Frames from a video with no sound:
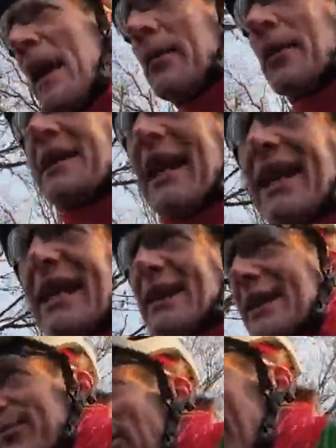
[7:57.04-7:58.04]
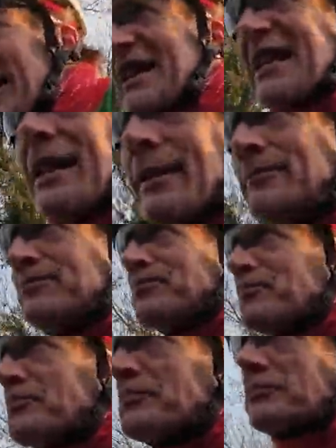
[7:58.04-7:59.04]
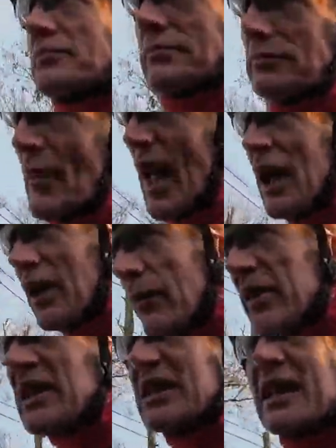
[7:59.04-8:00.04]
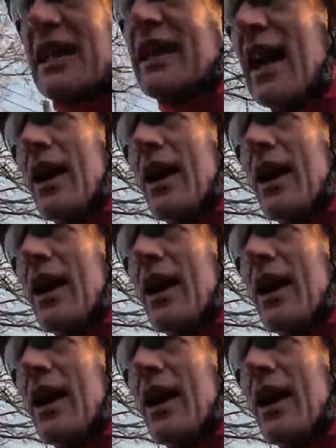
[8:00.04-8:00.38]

when they hit the brakes. And obviously